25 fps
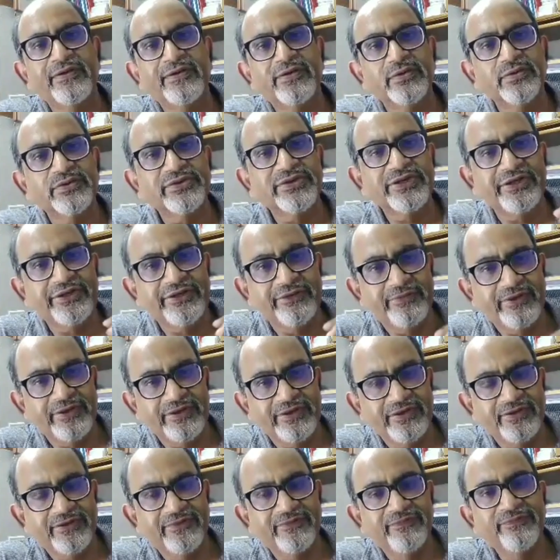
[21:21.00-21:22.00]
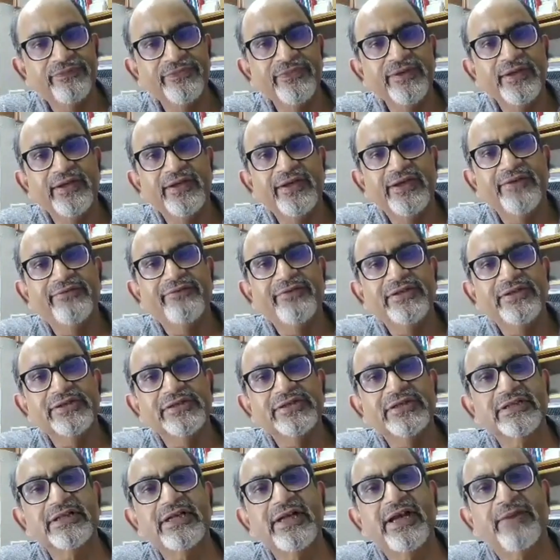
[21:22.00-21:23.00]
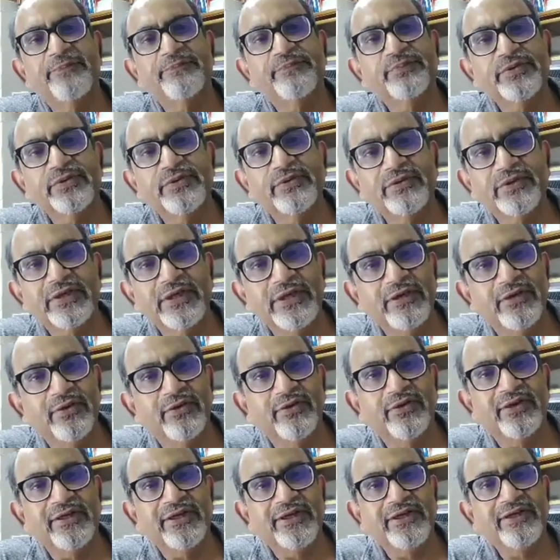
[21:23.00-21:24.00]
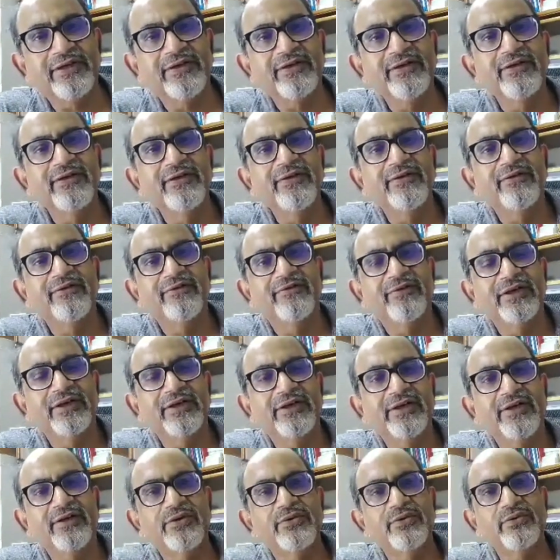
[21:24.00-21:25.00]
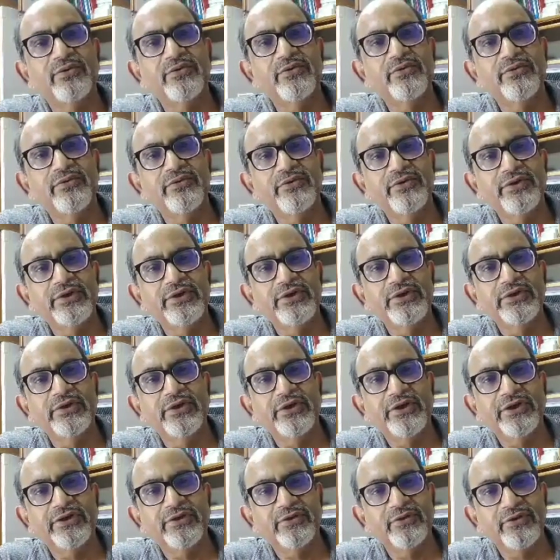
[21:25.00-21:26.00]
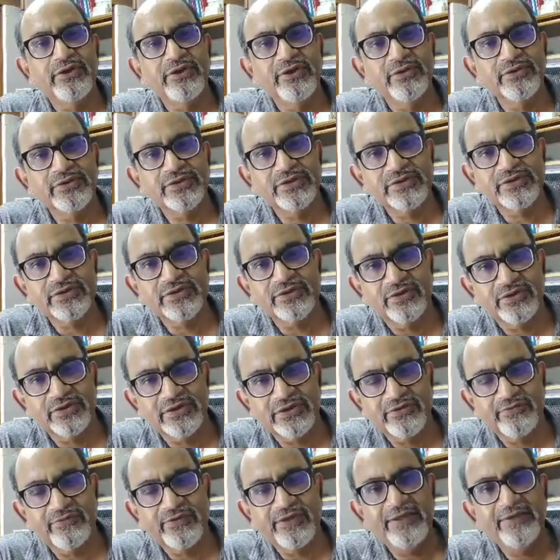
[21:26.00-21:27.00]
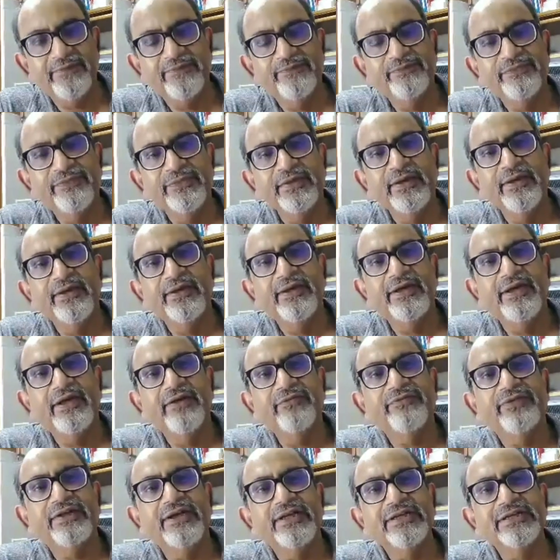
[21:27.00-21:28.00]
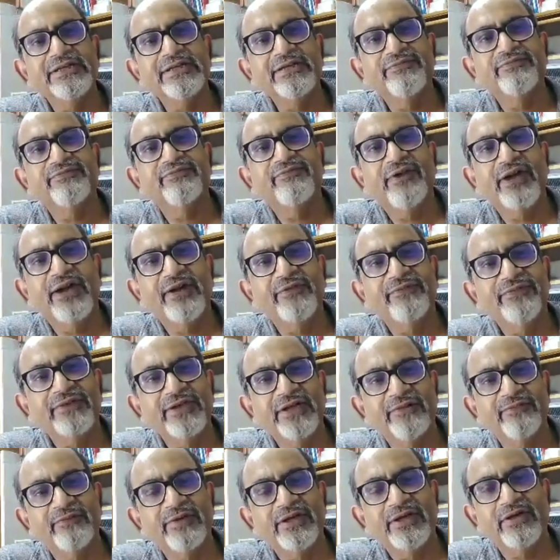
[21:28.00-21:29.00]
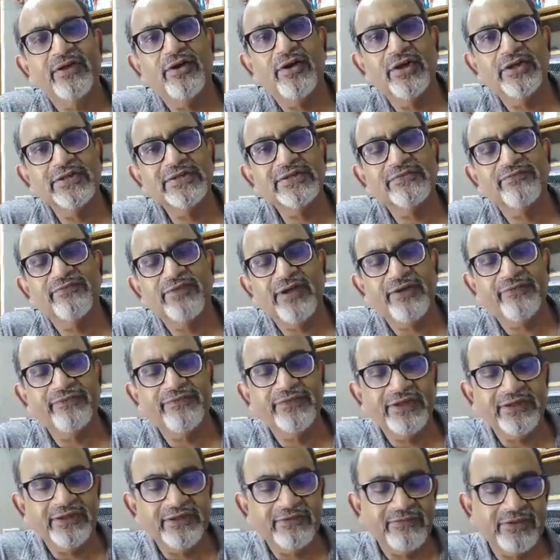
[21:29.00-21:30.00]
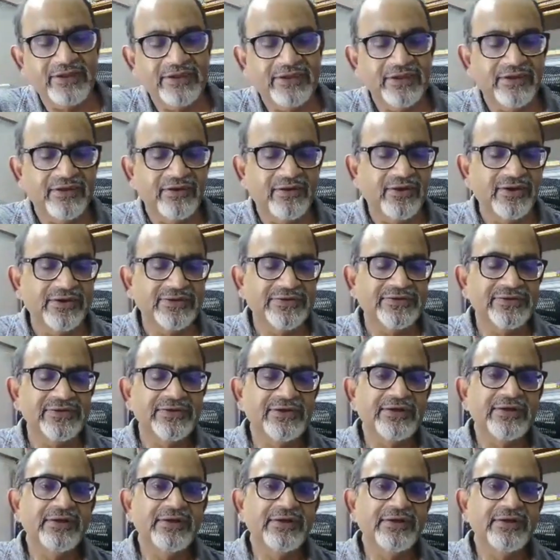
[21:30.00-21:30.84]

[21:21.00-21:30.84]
2 cm. If it is an absolutely lower end, one can do ureteroneocystostomy. If there is a 5-segment loss, 5 cm loss,